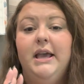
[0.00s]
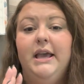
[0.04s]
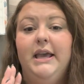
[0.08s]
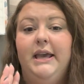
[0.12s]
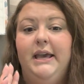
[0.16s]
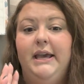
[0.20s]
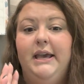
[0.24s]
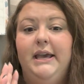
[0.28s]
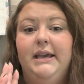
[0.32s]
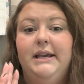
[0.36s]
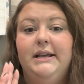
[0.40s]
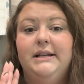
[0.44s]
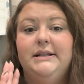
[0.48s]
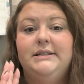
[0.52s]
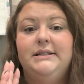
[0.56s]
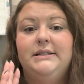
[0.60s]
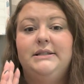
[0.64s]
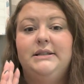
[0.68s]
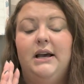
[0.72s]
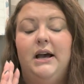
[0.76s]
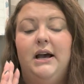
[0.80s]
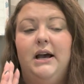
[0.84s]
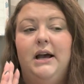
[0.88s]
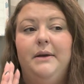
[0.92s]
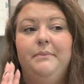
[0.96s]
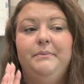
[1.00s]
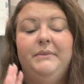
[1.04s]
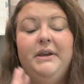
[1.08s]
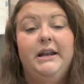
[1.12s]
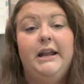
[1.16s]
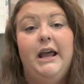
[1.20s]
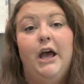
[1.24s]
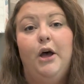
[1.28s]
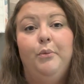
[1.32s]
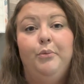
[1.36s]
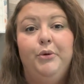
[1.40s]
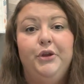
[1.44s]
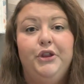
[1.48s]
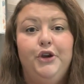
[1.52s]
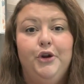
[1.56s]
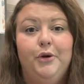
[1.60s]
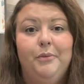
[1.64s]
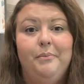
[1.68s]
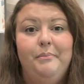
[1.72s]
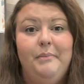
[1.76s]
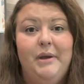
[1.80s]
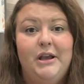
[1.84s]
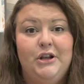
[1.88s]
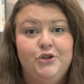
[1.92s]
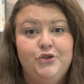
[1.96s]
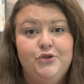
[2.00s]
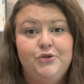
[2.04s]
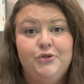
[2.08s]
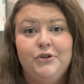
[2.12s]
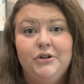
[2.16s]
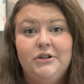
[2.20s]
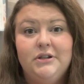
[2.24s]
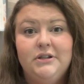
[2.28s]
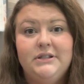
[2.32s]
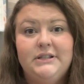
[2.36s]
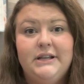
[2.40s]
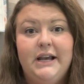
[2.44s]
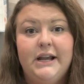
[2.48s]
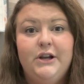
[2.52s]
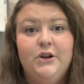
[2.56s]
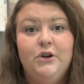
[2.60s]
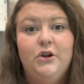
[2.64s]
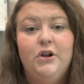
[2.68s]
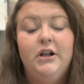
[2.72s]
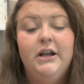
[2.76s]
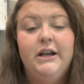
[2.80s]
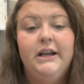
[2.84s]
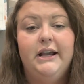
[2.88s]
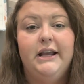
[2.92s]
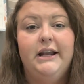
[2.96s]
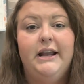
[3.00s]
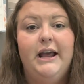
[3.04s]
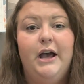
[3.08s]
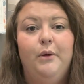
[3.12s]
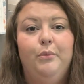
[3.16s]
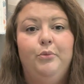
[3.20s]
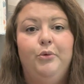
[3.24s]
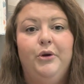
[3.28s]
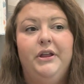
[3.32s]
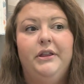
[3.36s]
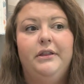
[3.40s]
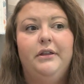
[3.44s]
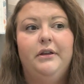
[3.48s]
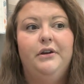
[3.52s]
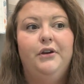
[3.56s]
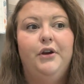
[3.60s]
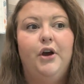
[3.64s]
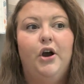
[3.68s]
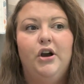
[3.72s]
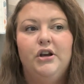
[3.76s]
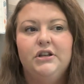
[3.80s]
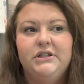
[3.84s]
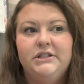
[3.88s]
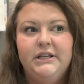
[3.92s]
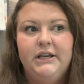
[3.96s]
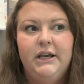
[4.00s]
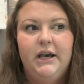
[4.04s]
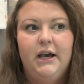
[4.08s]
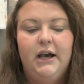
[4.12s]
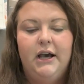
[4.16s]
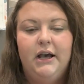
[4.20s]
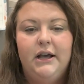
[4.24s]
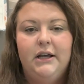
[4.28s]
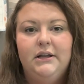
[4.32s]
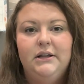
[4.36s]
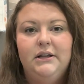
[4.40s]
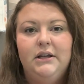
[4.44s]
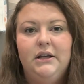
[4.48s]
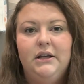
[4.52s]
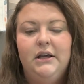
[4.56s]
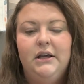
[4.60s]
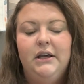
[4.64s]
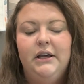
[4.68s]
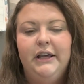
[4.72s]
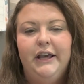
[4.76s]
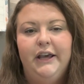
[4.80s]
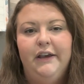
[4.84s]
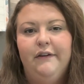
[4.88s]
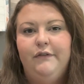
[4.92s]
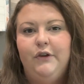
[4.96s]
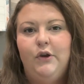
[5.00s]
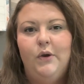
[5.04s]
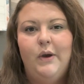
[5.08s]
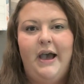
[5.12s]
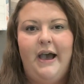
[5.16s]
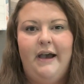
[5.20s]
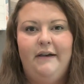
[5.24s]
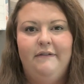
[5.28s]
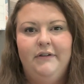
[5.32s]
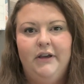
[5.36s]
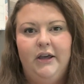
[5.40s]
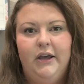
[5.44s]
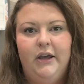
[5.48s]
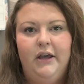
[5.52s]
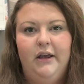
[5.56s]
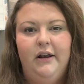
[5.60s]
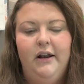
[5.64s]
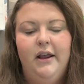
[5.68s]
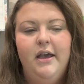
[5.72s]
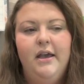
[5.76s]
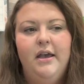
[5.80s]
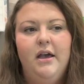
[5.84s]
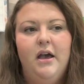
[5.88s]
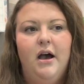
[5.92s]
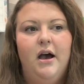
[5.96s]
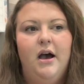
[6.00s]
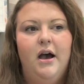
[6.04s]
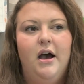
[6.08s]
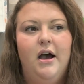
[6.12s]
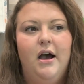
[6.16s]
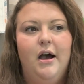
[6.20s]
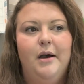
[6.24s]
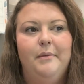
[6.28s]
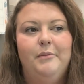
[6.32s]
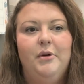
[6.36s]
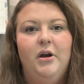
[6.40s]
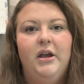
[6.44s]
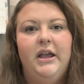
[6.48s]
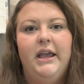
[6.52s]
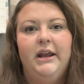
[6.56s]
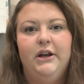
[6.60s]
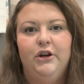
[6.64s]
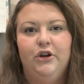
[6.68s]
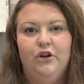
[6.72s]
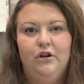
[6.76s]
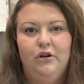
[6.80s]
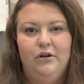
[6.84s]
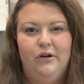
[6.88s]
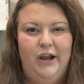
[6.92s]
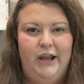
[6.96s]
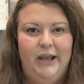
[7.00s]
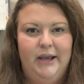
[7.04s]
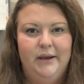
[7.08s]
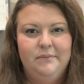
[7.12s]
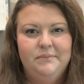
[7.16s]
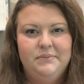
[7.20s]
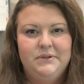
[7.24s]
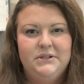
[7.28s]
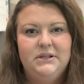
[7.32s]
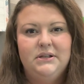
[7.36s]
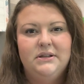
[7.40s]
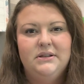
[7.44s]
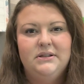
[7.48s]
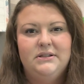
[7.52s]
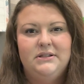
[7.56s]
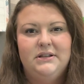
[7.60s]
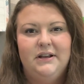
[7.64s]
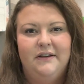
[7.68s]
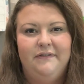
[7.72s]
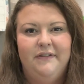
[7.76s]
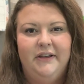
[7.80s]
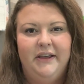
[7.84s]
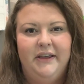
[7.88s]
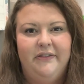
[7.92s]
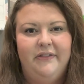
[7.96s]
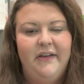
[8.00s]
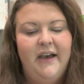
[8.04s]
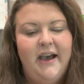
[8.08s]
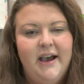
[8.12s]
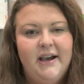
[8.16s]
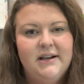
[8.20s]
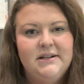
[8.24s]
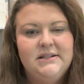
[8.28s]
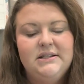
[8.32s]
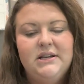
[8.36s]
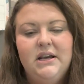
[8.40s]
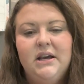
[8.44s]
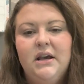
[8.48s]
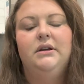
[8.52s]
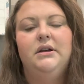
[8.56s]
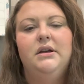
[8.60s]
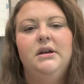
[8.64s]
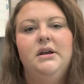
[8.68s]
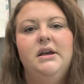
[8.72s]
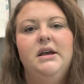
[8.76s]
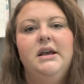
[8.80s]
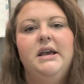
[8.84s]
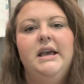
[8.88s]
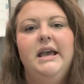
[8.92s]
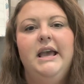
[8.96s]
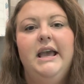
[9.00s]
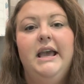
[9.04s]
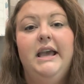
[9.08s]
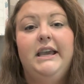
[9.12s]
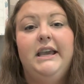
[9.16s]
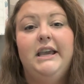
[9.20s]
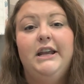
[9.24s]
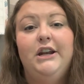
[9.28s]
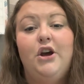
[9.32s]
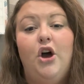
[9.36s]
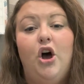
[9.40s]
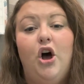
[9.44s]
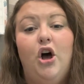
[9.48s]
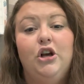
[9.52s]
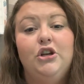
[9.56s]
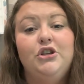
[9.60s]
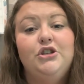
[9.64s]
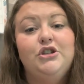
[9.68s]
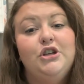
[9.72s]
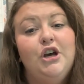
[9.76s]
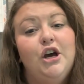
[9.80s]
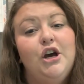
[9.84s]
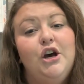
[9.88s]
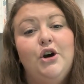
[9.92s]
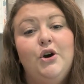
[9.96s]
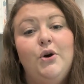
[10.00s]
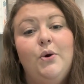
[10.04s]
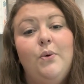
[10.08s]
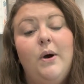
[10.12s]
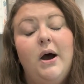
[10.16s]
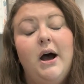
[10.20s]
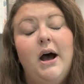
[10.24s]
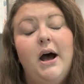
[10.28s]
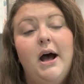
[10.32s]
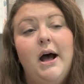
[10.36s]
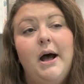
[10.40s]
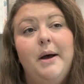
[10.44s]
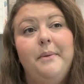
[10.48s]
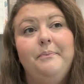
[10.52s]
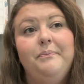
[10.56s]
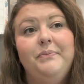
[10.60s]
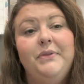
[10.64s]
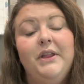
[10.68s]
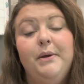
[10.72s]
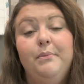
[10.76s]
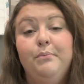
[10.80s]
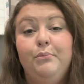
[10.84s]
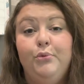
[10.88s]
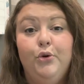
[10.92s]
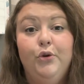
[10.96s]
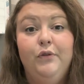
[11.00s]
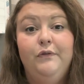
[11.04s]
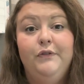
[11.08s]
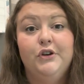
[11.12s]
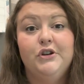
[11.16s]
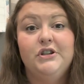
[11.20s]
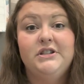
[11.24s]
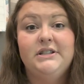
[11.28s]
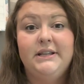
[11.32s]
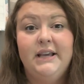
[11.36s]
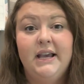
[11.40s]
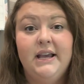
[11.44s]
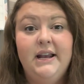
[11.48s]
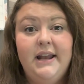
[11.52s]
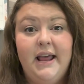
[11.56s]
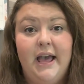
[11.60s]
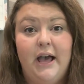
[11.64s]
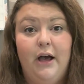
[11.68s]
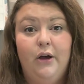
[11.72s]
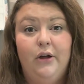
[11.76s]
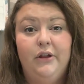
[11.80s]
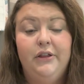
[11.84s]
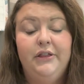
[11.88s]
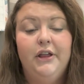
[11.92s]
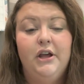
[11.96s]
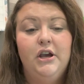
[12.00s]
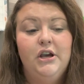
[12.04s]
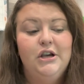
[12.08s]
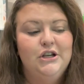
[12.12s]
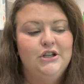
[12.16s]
It can help with your menstrual cycle. It can help with nausea if you have it, and cramps, stuff like that. It can also improve your skin health.